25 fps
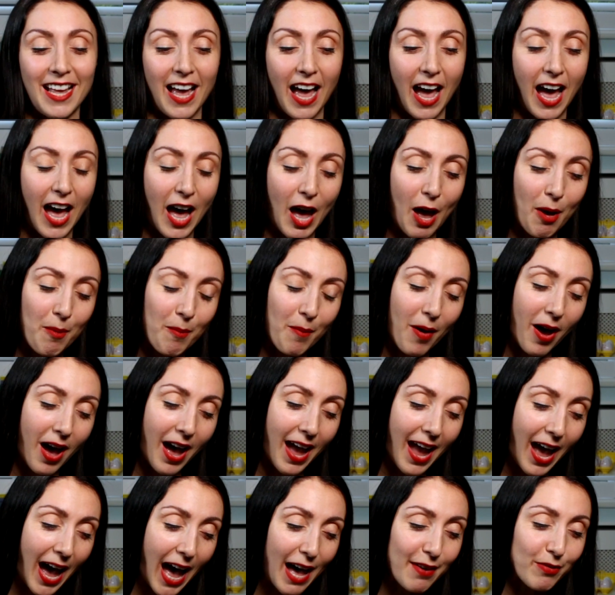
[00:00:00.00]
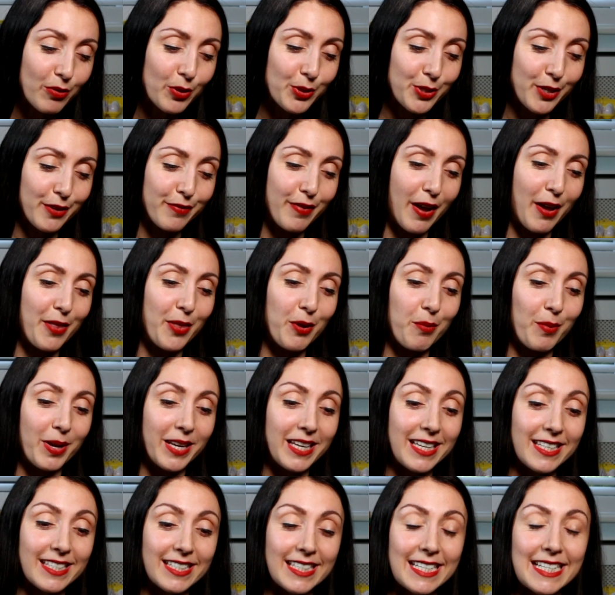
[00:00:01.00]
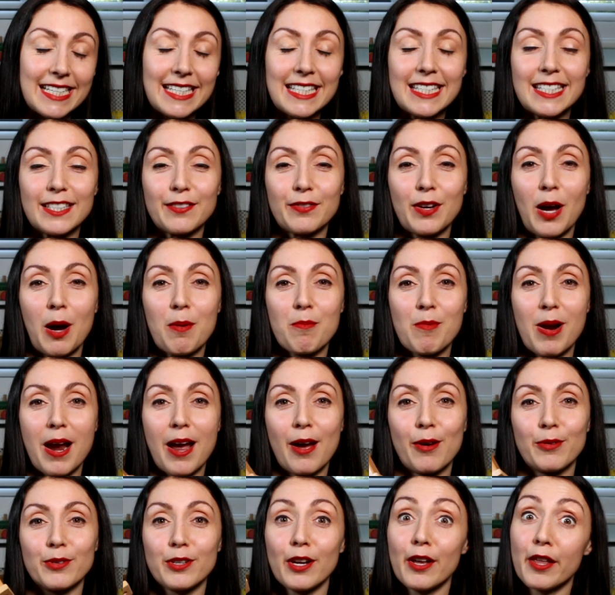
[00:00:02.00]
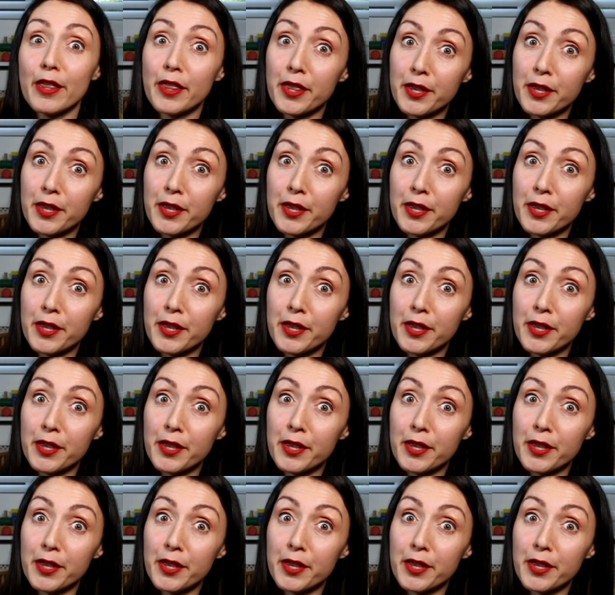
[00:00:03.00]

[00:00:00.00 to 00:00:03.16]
Um, I have also found that when his nieces have come round,